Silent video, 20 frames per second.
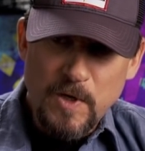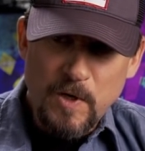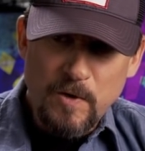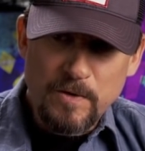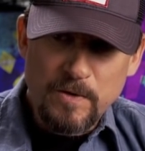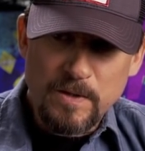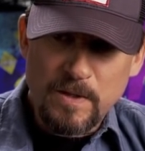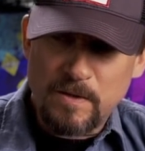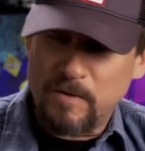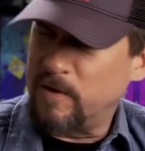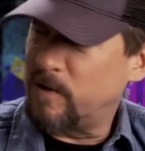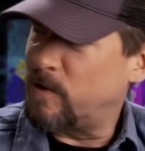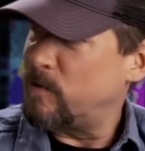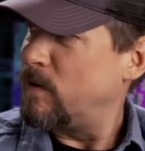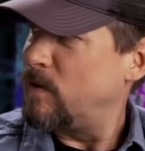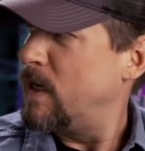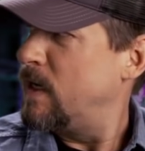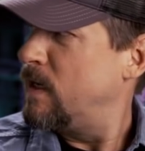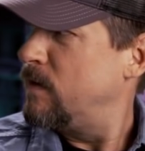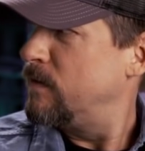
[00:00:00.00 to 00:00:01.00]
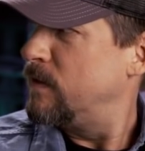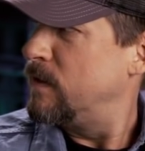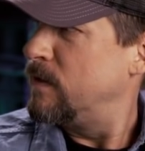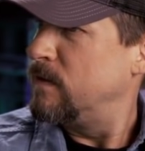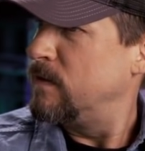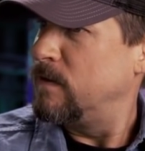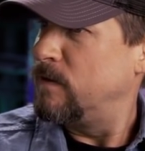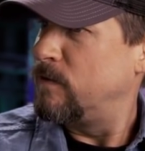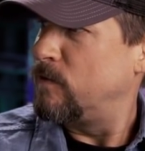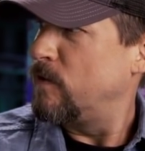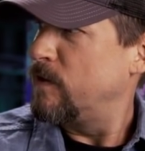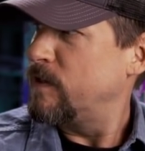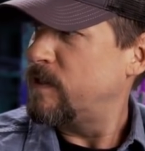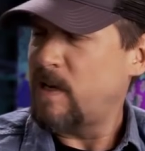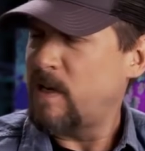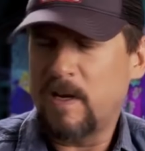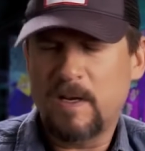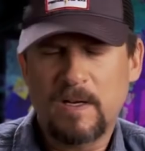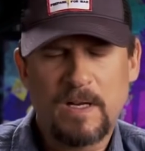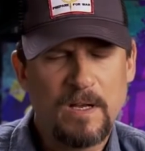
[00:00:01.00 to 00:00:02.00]
I look around and they're
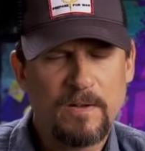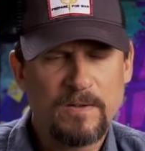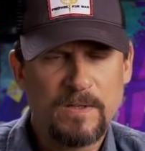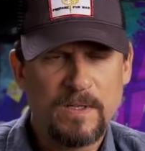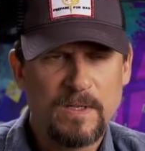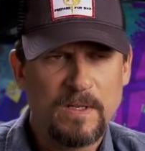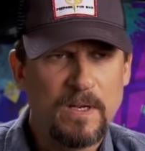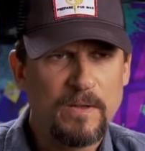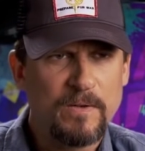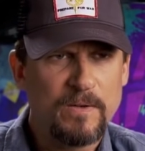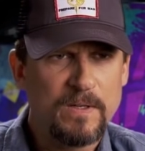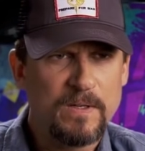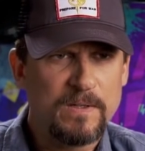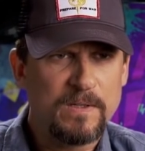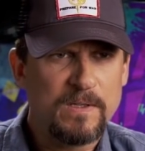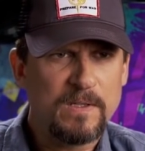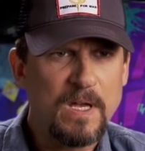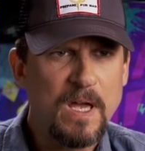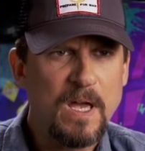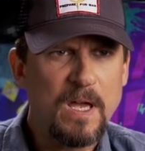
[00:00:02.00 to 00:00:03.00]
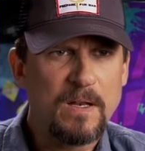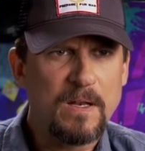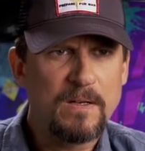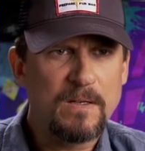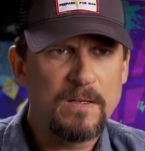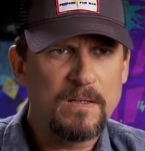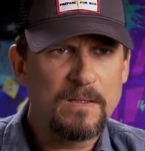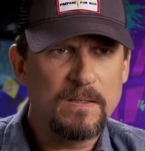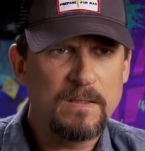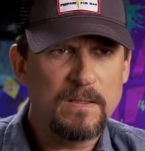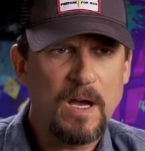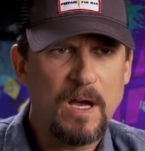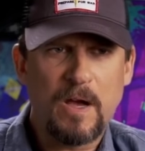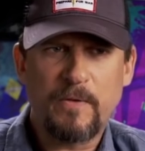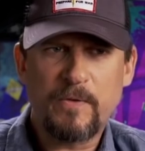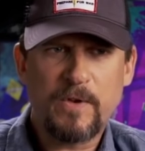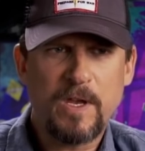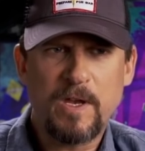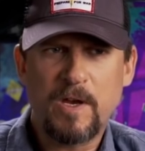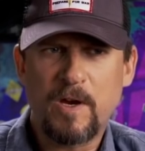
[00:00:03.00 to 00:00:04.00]
always hanging out together on set.
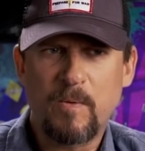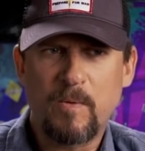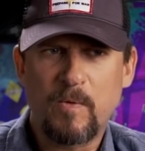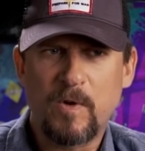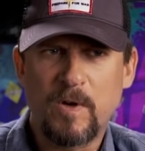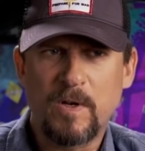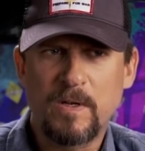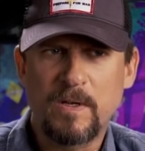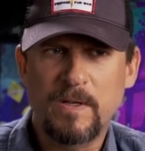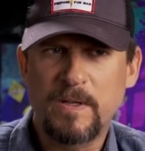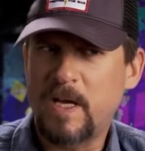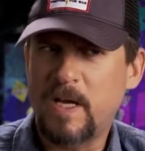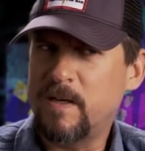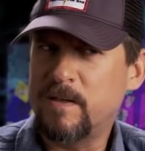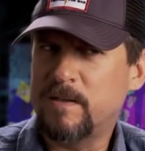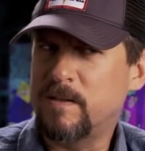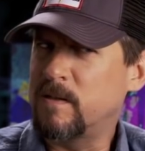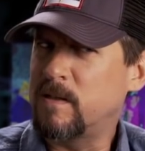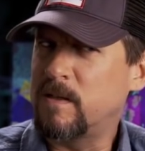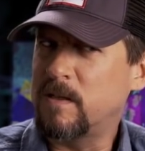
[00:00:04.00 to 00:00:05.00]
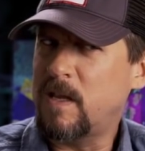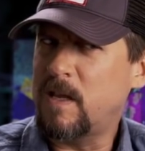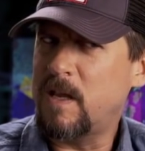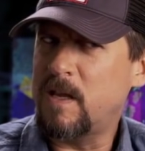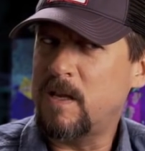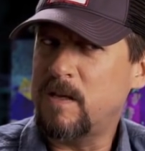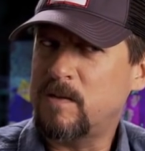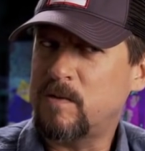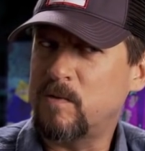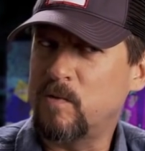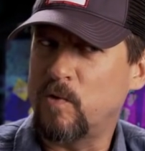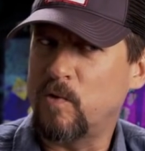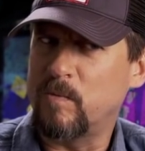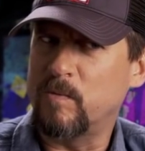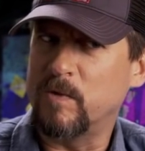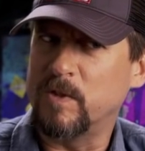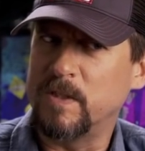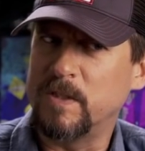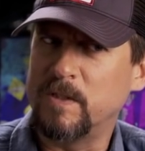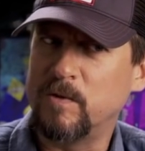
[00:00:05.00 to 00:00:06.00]
off camera. And that isn't the case
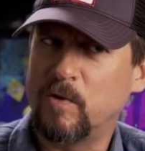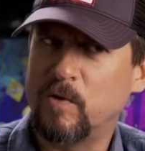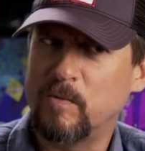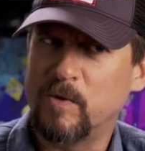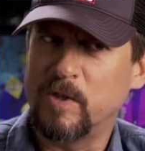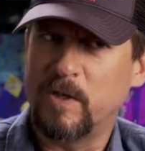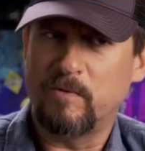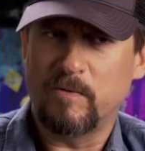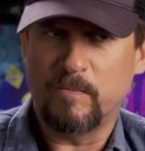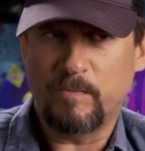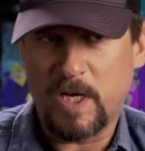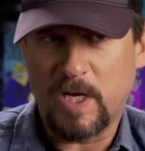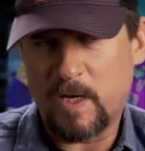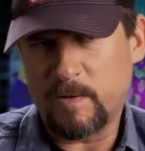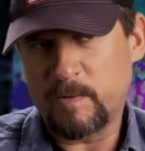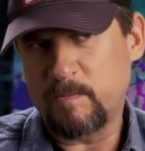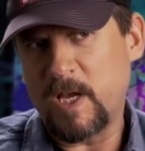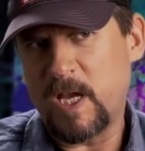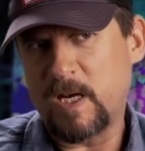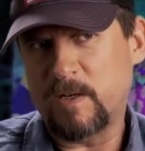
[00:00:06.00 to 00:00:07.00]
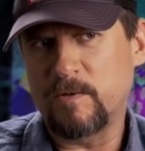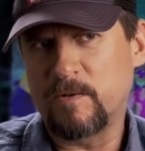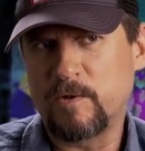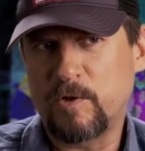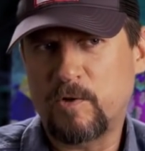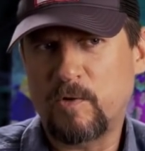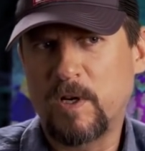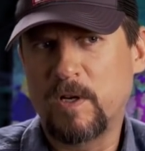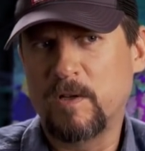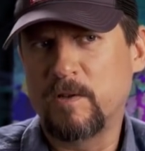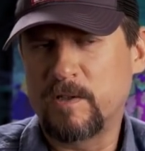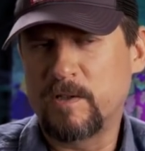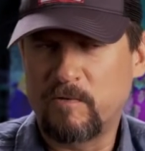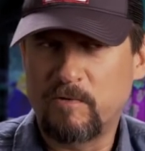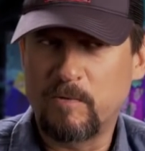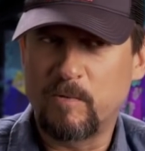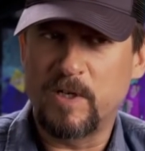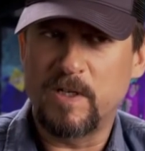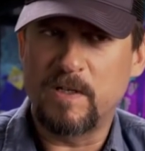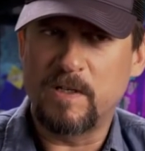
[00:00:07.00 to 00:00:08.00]
normally. Normally everyone pops back to their trailers,
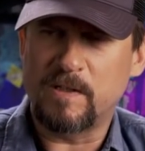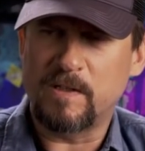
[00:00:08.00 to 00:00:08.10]
everybody